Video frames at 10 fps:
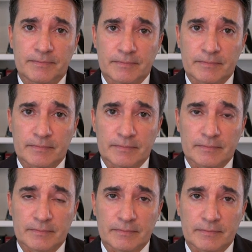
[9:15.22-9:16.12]

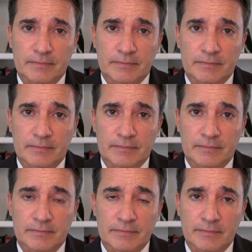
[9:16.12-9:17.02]

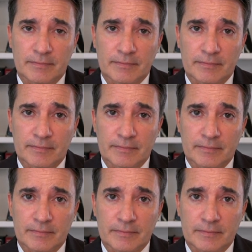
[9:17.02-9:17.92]

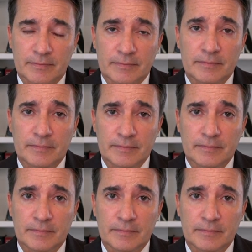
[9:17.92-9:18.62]
No words are spoken by the person on screen.